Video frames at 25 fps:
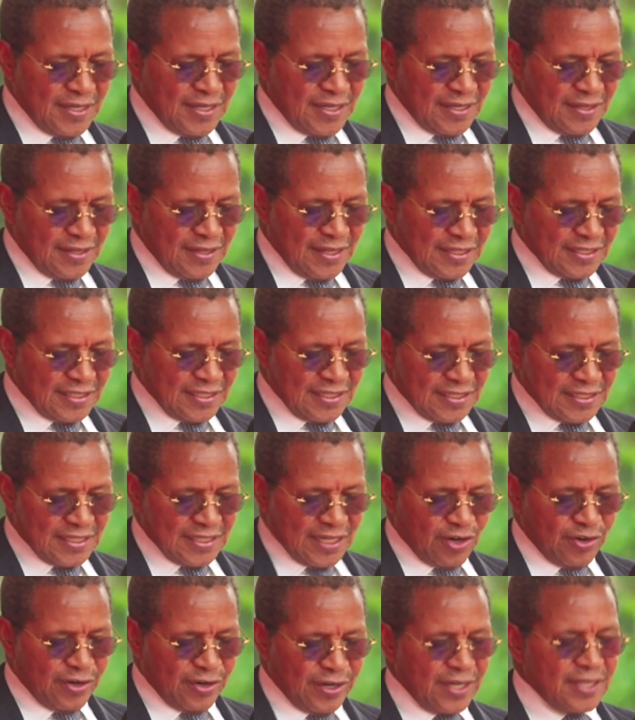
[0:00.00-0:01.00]
that
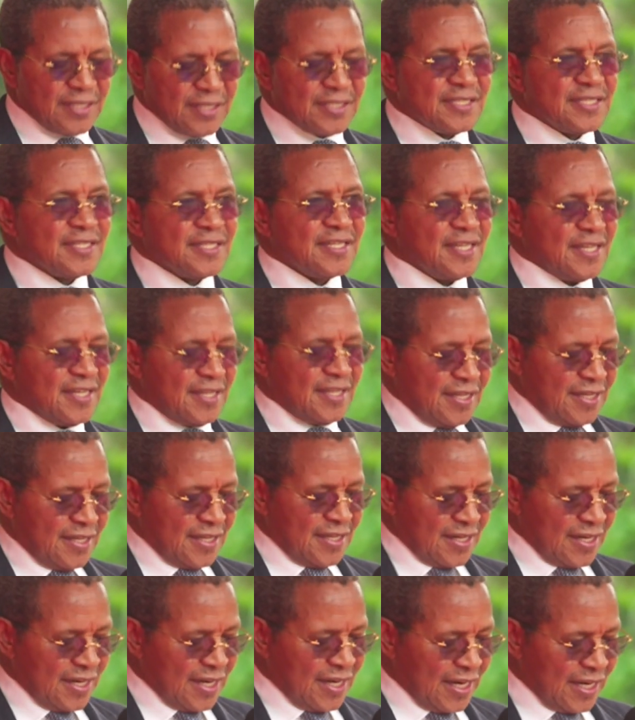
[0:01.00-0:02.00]
interrogates,
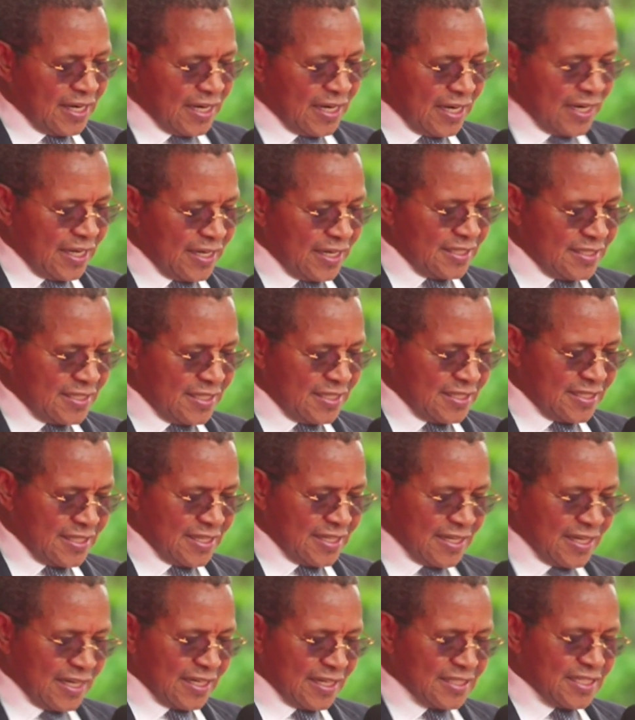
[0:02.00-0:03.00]
analyzes,
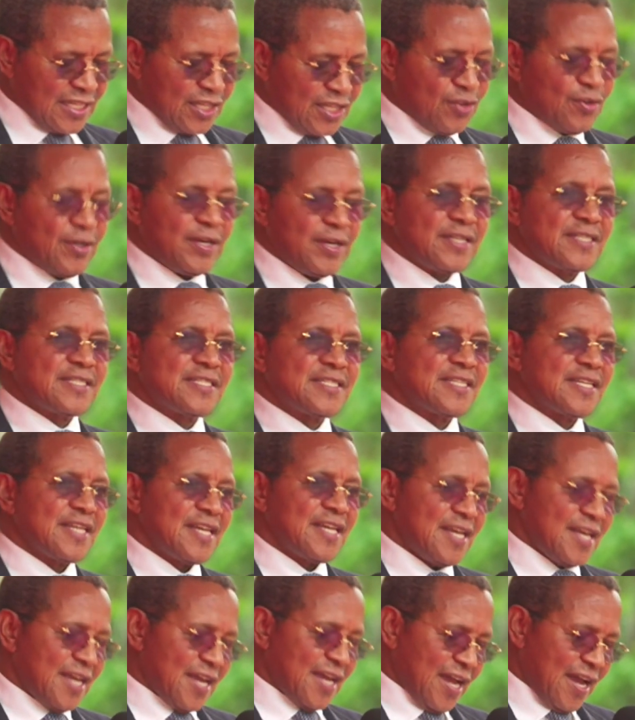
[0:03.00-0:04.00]
and articulates
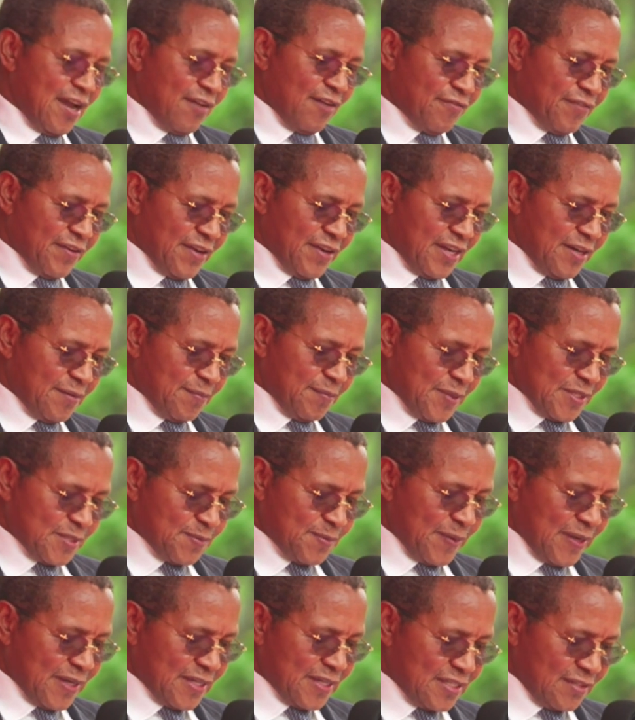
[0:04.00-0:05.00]
African
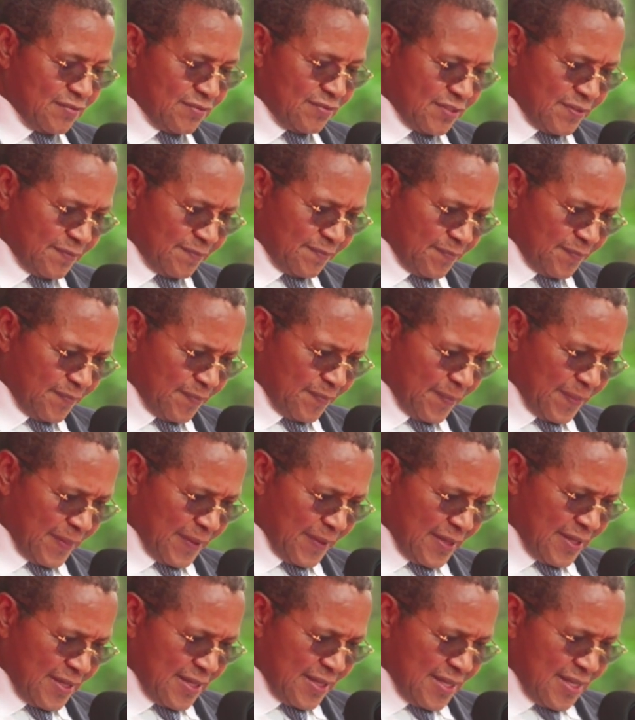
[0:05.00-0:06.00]
perspectives.
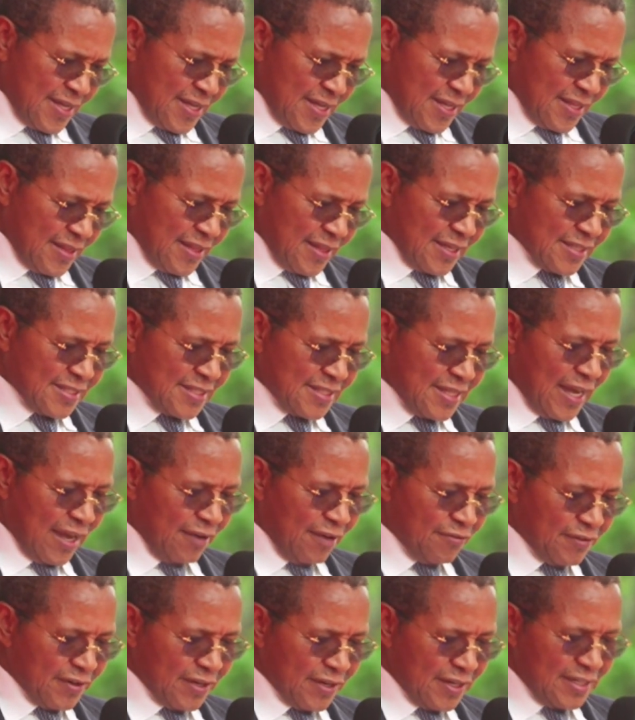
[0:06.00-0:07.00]
Thus, the
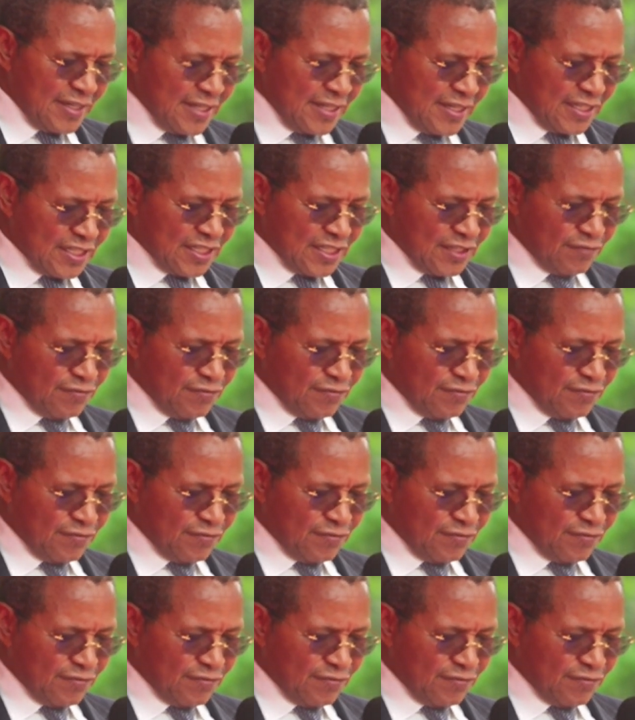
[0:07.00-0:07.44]
African Leadership